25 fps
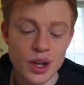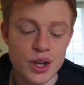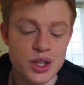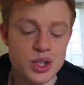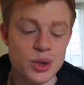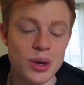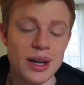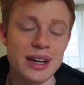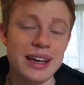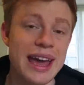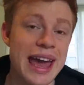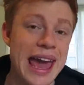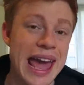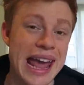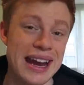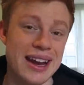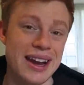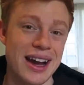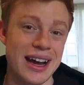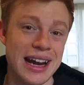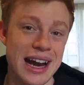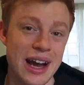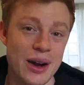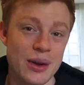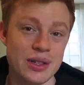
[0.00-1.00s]
So I get 8,
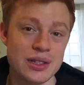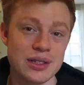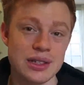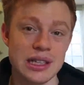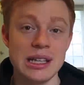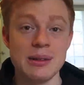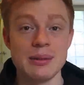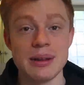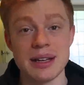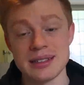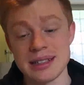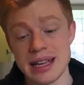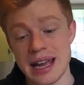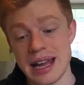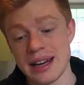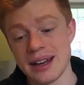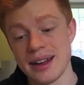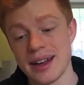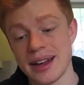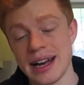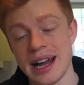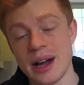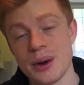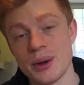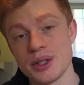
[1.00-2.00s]
9 hours sleep. That's 8,
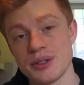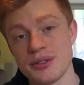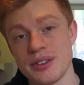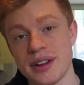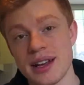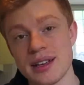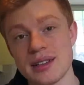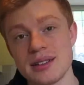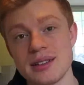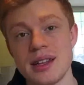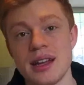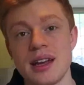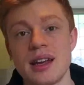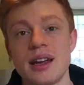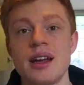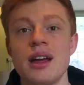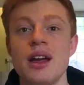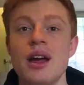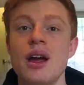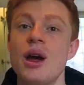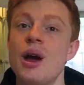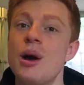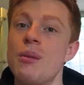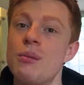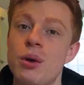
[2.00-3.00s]
9 hours fasting,
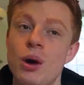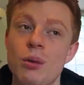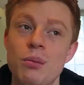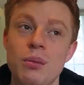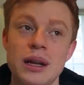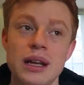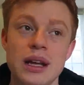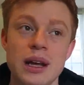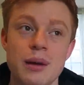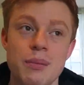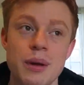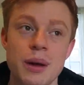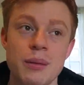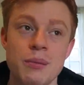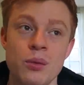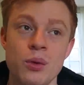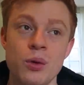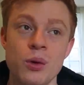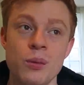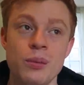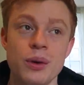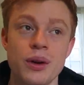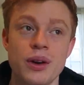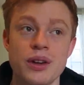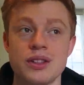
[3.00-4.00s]
probably a bit
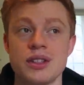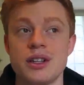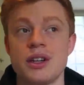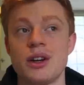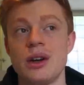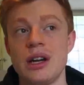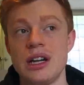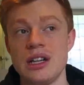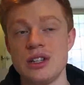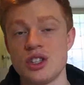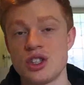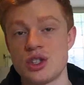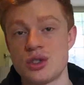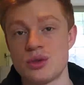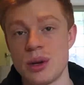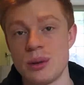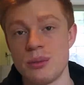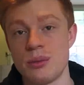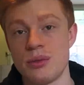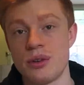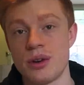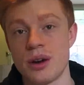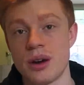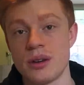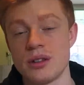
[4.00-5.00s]
more because I don't eat just straight
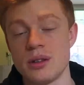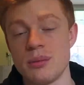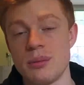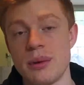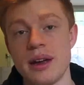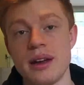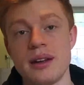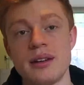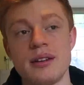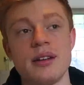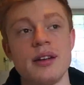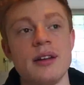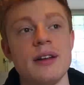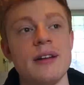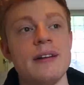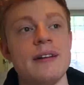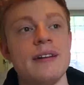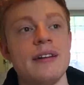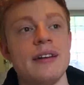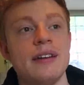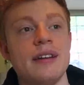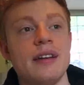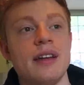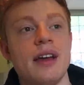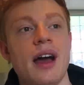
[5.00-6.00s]
before I go to bed.
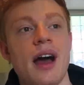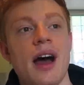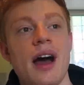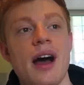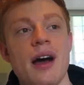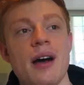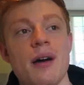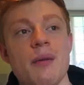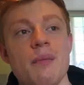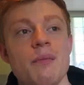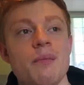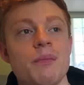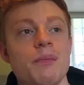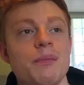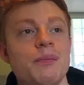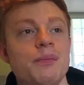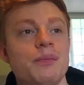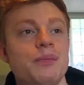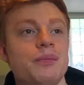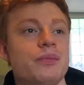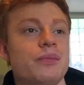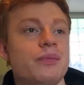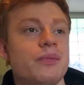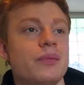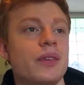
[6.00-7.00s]
And
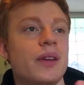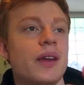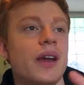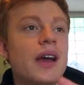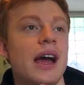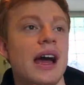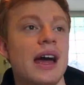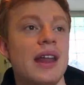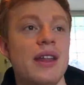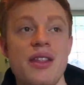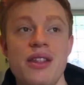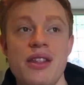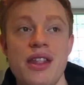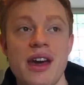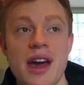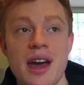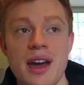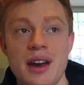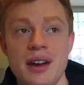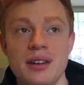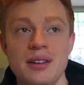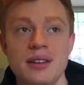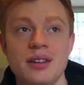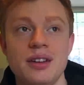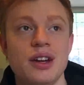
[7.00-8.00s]

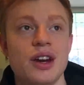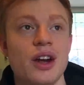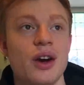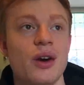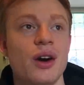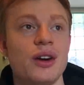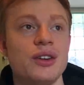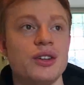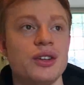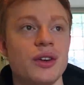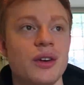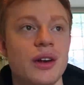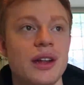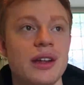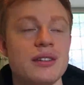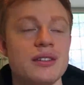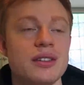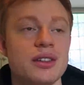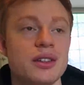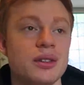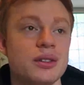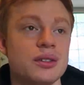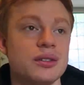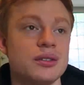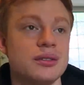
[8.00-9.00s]
then, you know, I don't eat
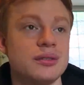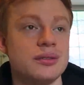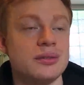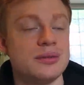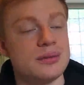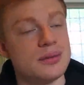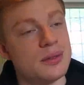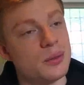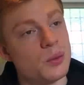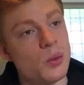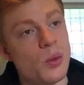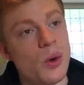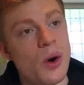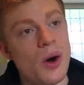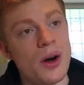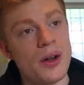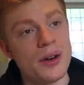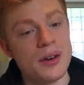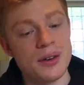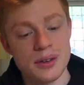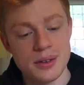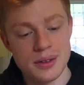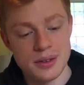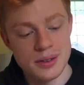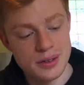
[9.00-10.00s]
till
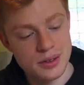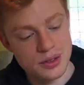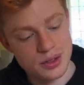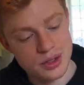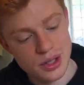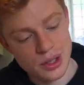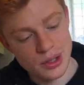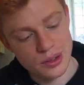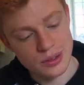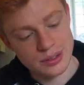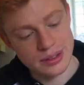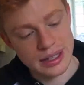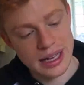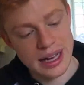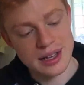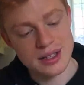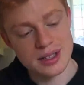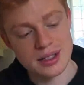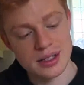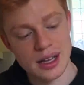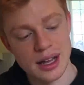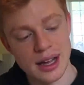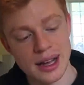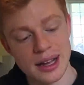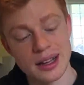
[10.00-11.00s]
1, so
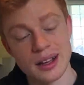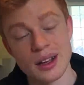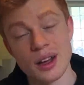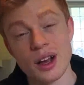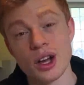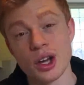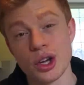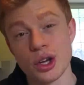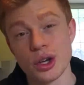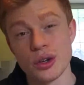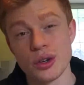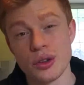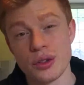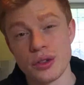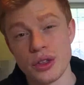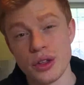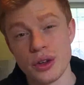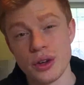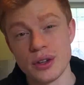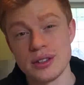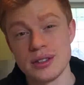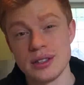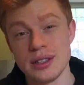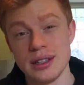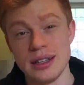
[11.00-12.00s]
that's like a good
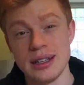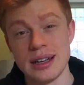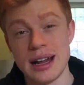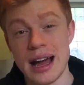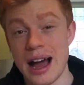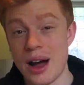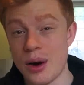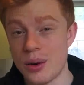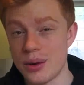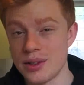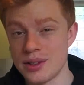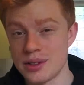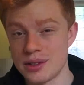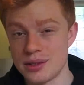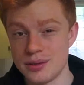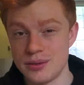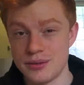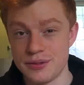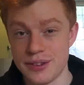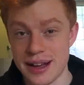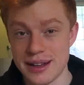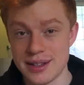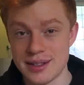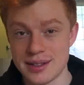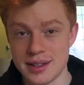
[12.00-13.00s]
13 hours
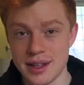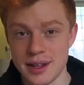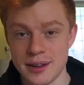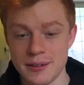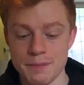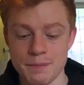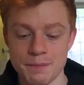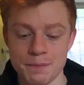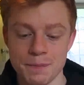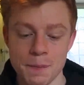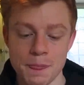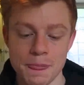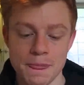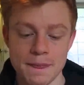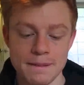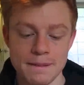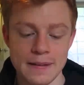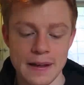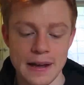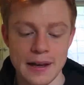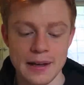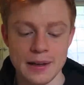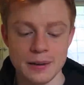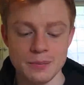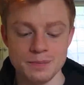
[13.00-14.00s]
fasting.
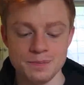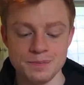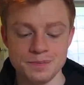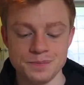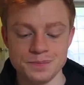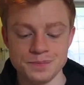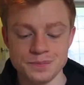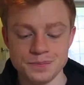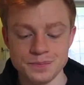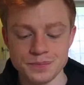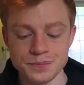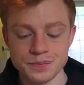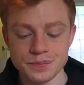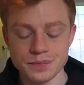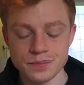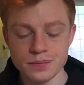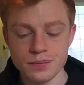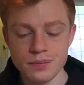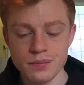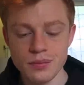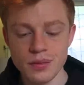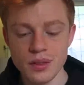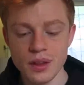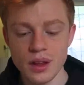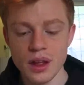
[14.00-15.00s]

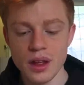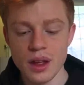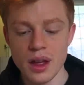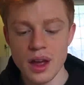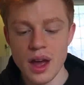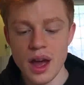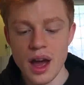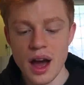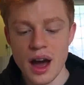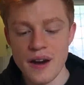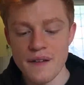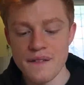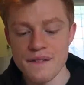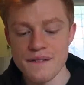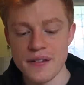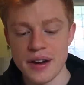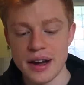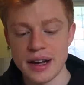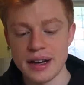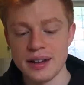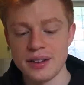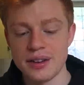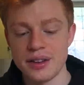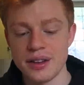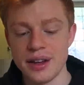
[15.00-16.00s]
I
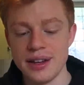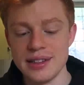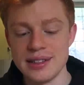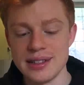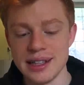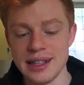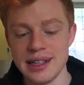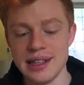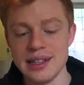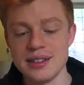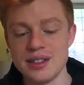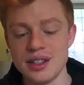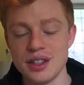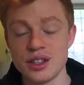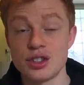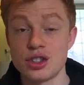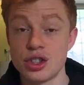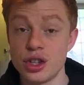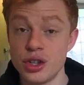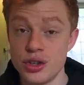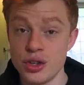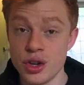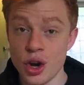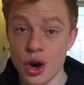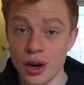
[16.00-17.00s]
find that it's easier
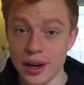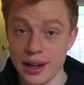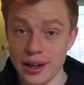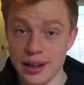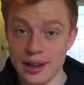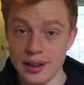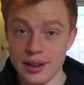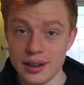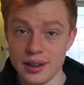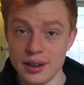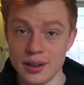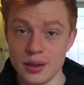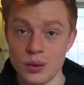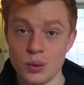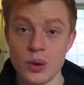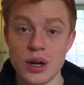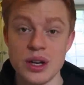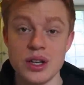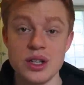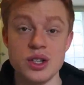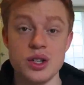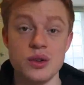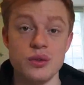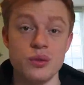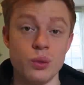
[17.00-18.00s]
to not eat
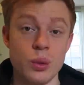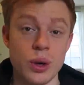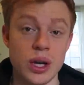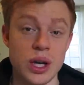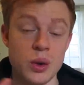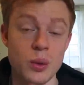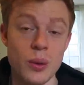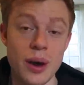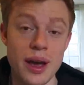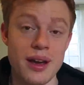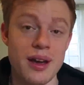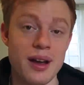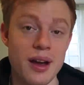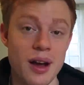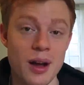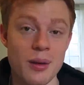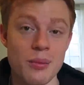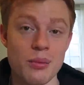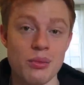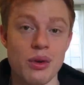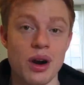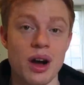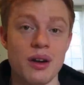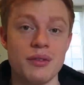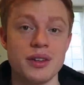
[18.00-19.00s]
when you wake
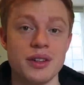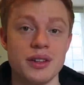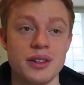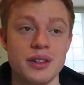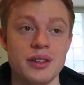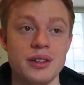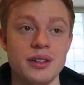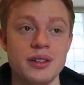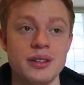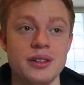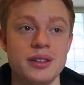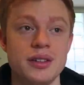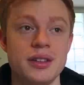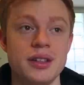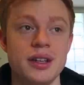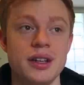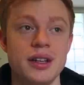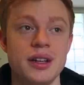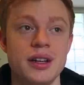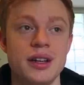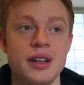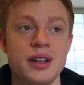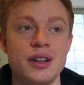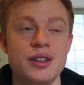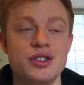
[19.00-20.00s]
up rather than
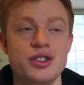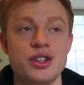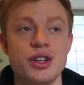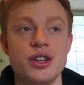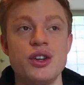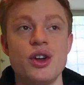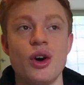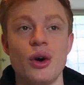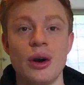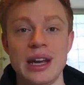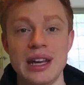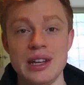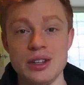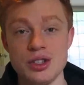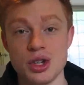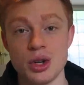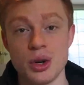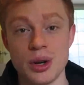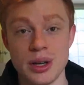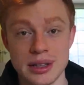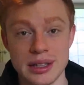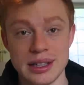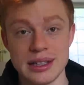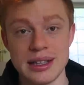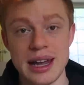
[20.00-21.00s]
to not eat
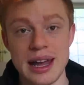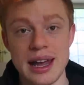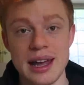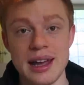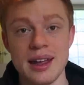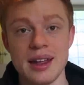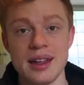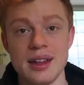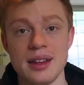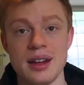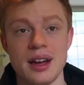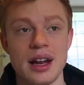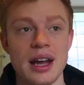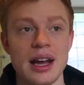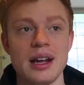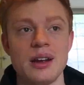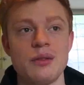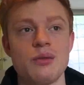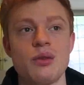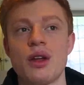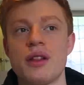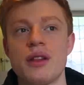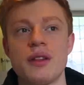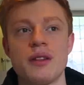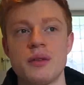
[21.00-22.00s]
during the day.
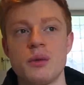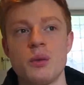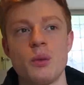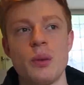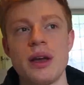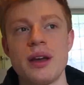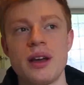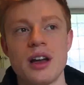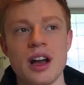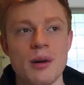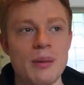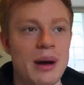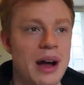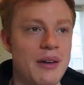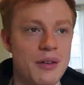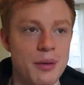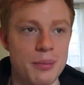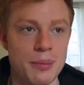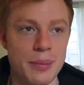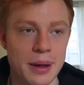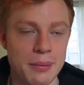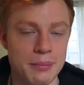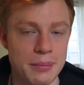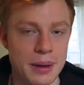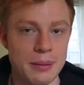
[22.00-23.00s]
Like rather than wake up, have a
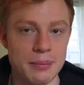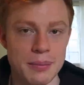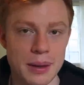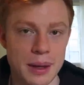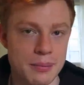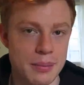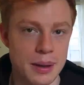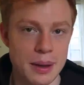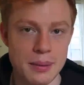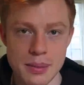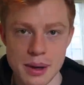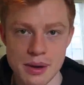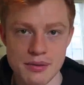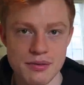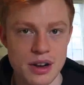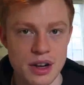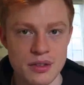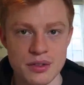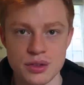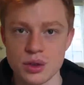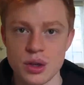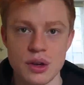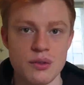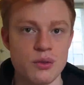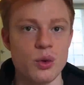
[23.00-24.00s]
big
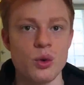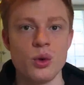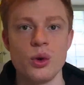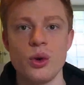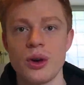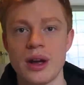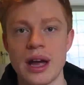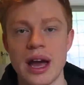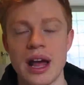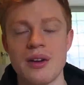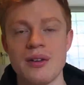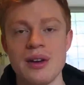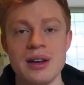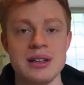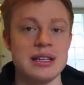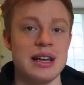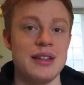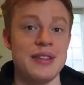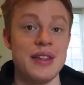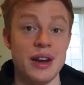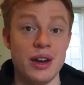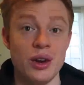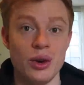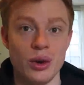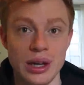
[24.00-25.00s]
breakfast, have all your calories
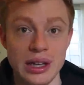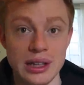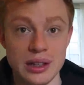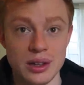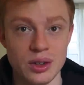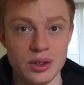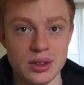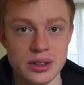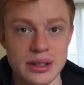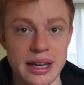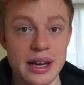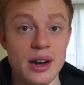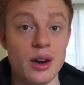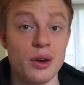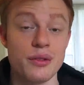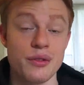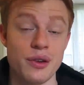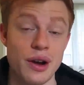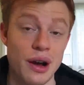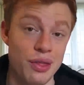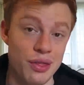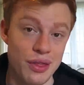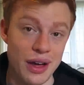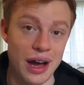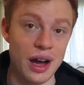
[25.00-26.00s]
and then not eat the whole day. I'd
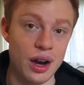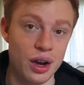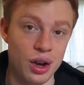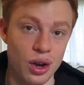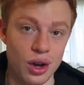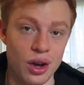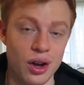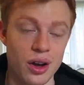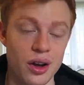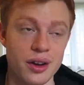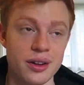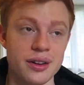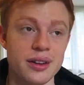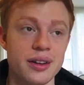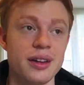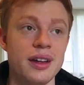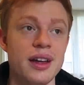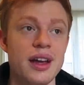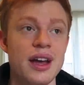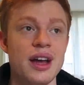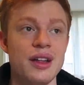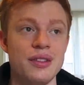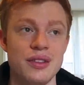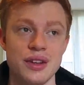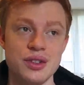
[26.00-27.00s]
find that a lot harder
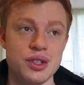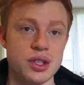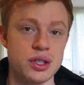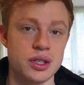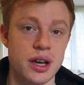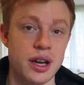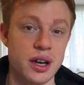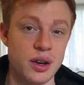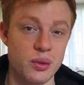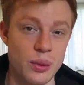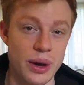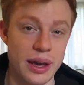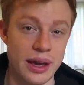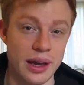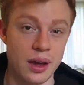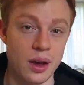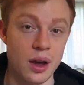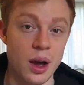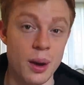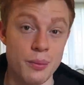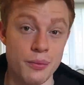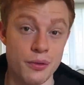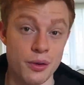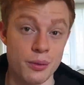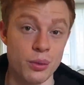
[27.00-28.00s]
than just kind of
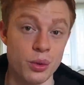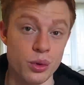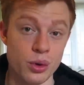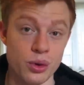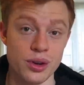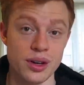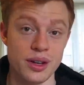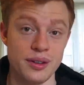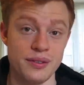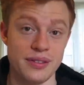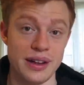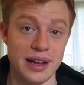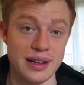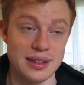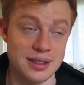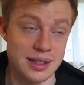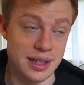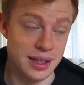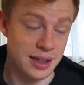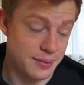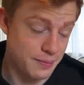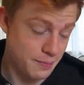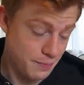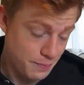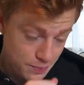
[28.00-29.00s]
waking up from already
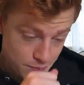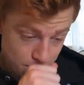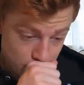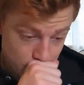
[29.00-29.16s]
fasting.